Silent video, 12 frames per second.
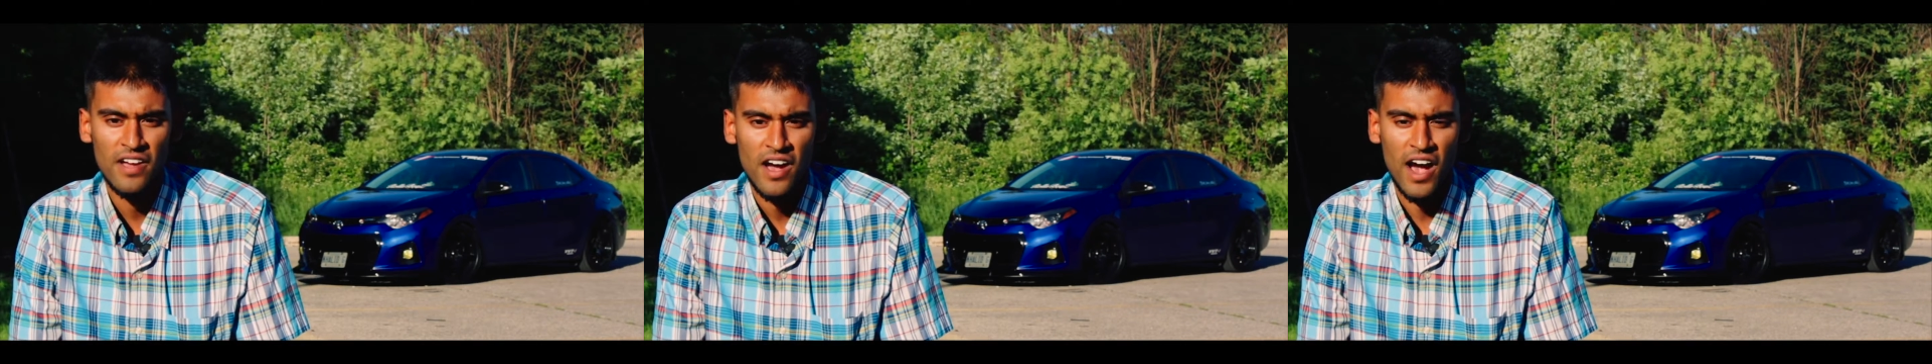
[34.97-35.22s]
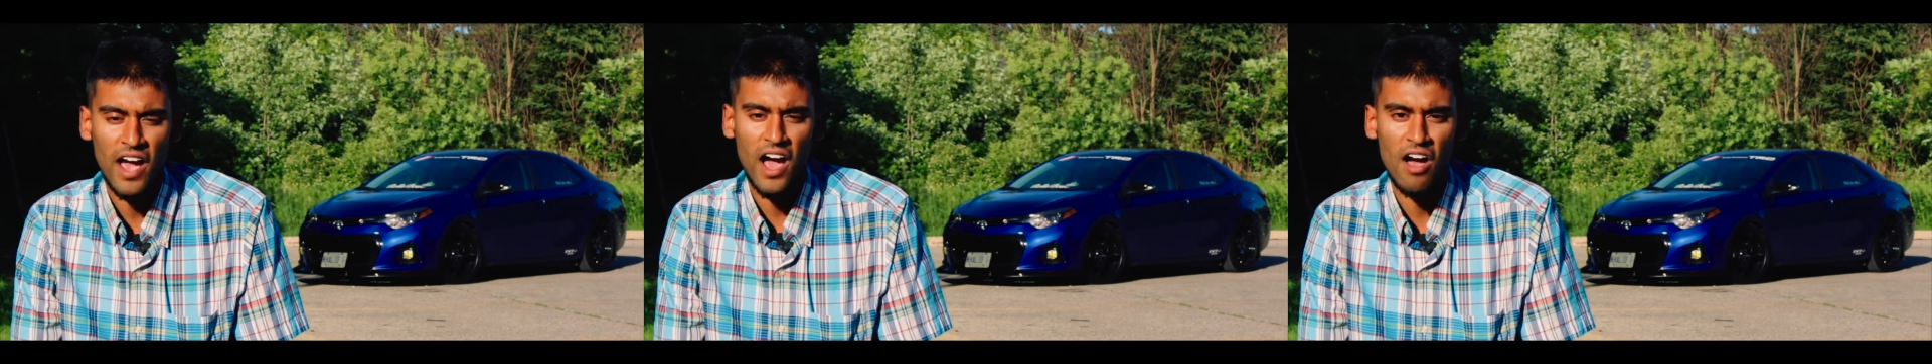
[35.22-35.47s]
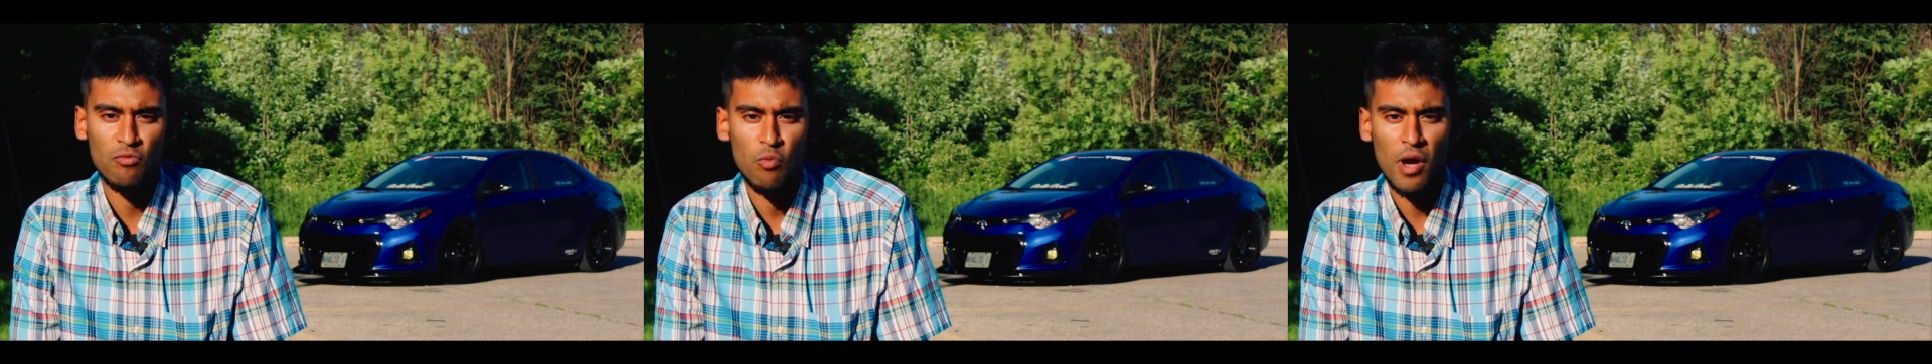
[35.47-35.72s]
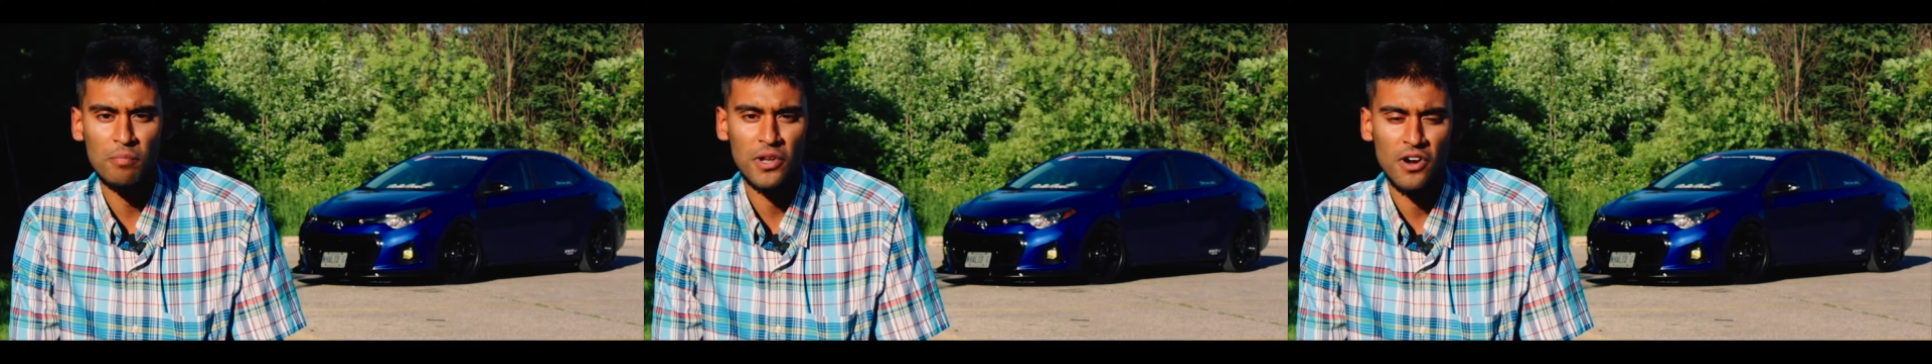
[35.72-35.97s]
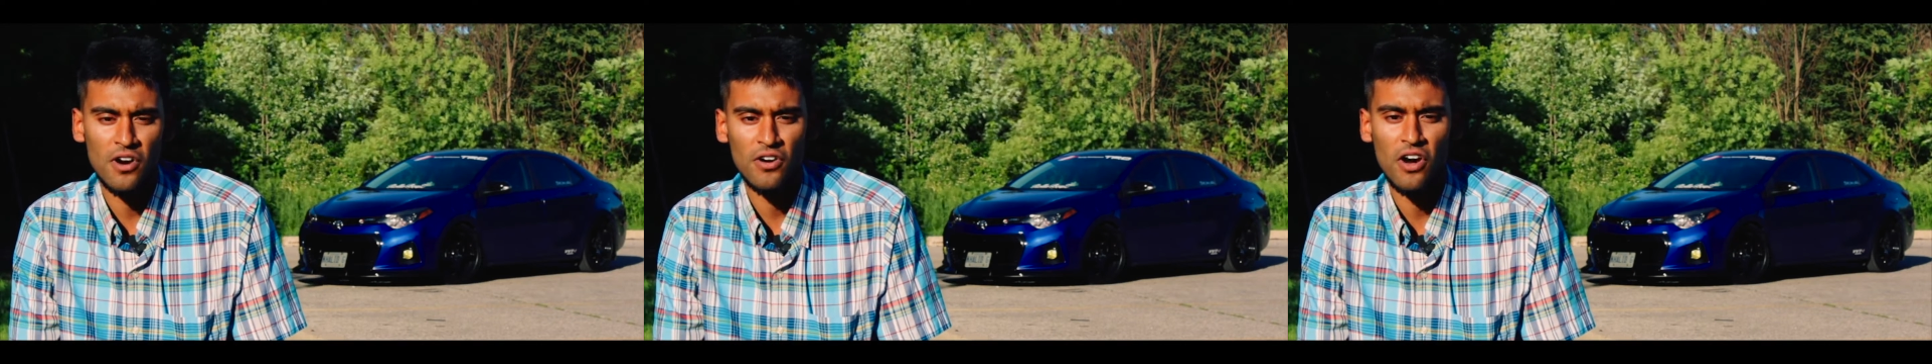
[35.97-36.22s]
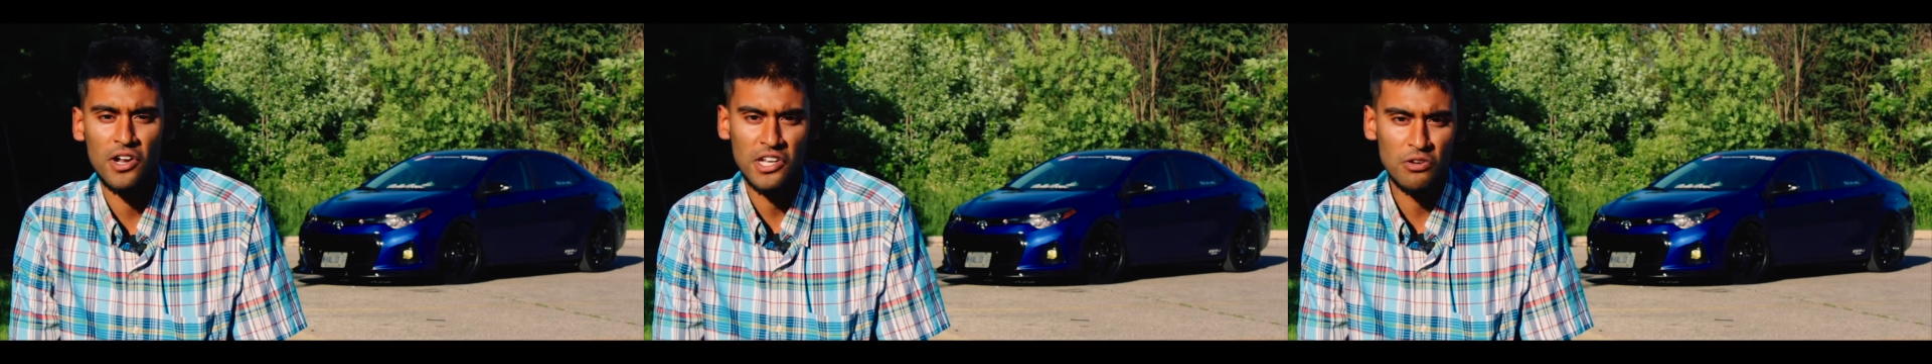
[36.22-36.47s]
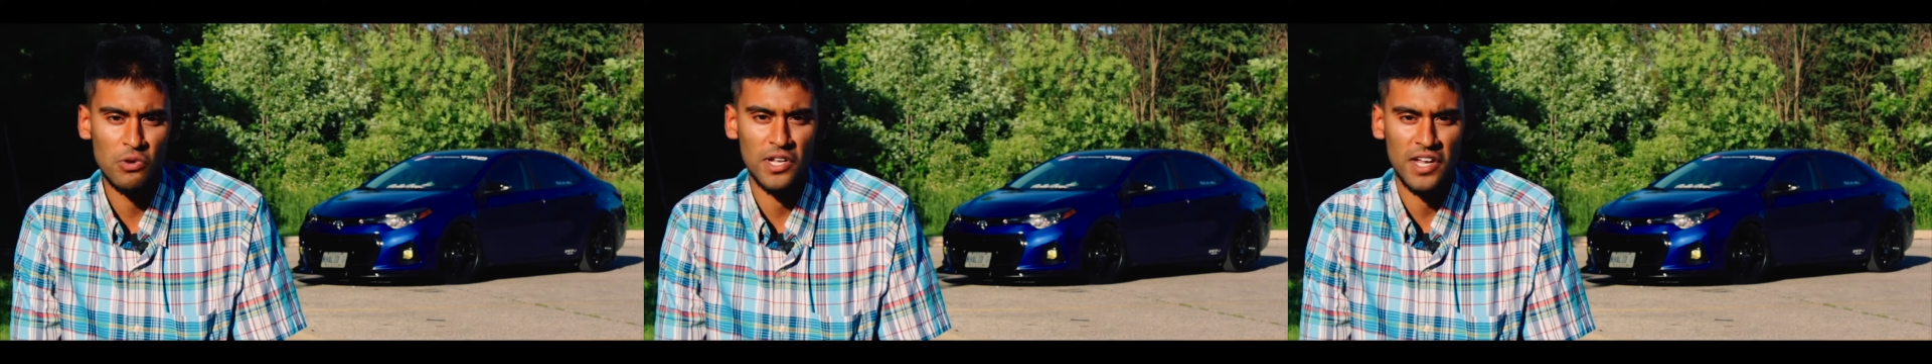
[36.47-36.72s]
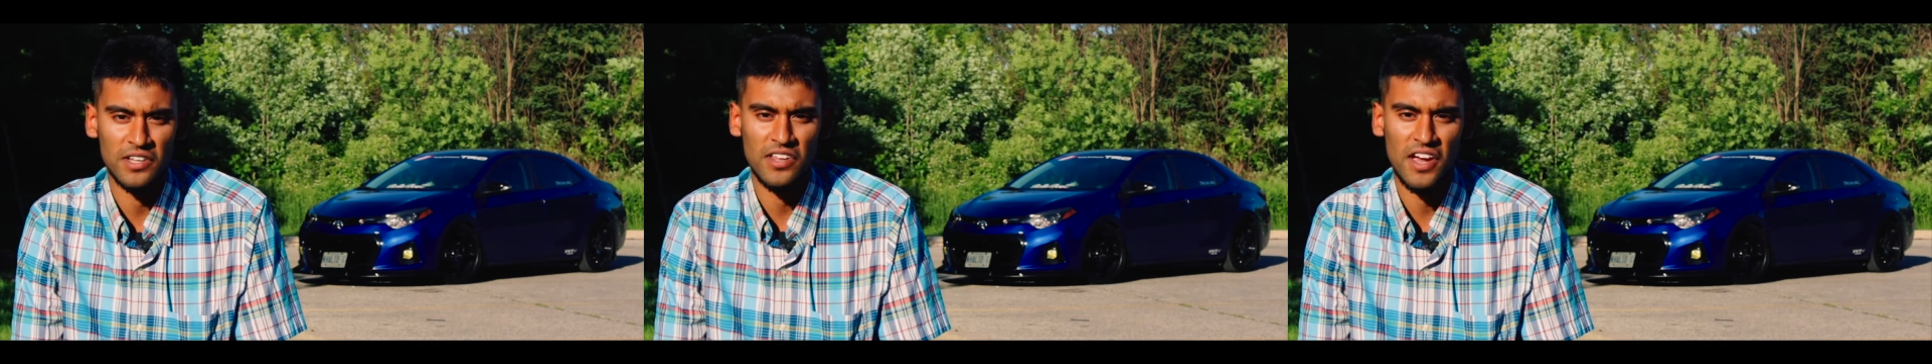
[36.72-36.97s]
I have Weapon R unequal
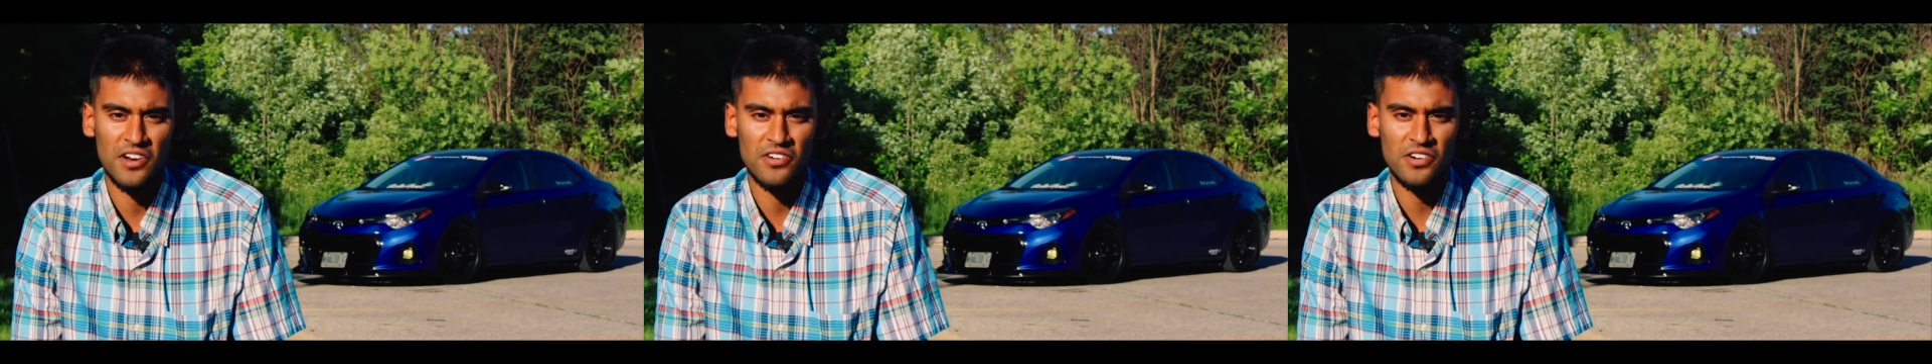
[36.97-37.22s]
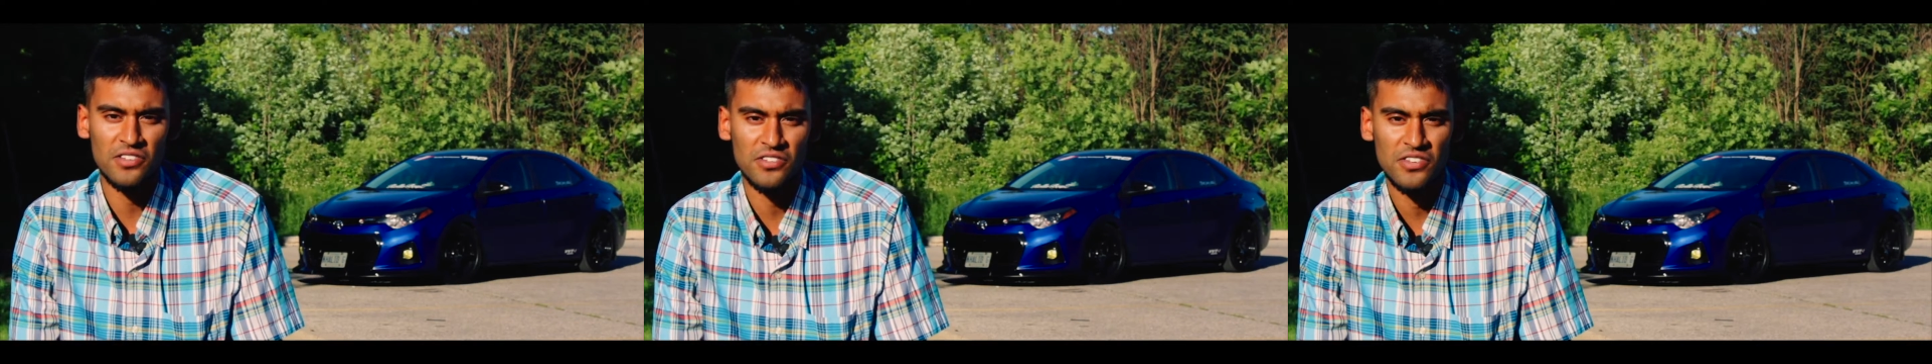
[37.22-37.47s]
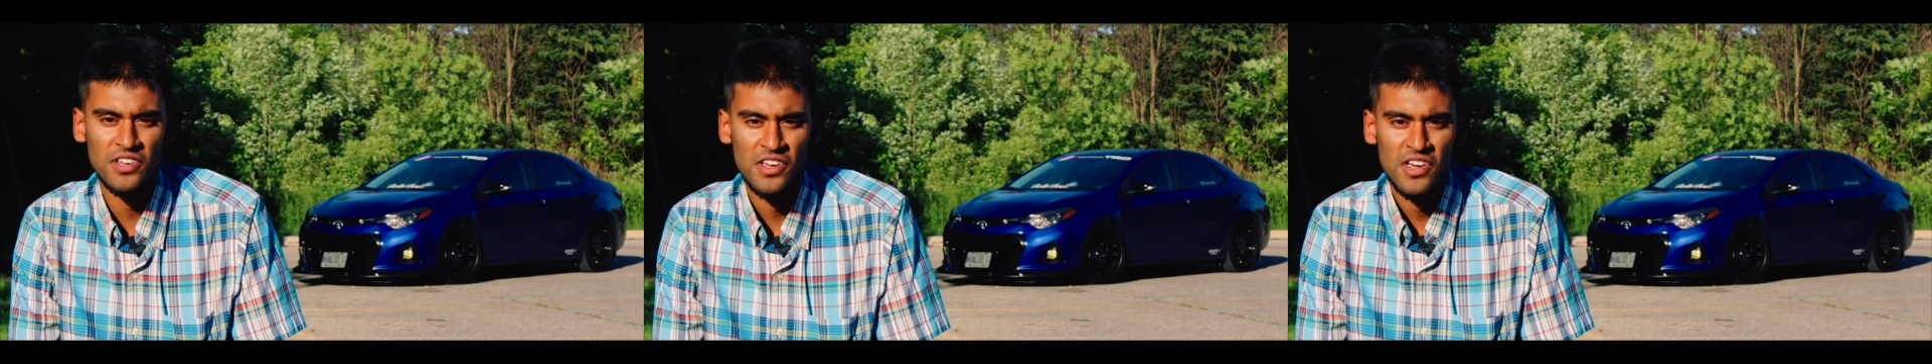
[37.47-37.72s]
length headers,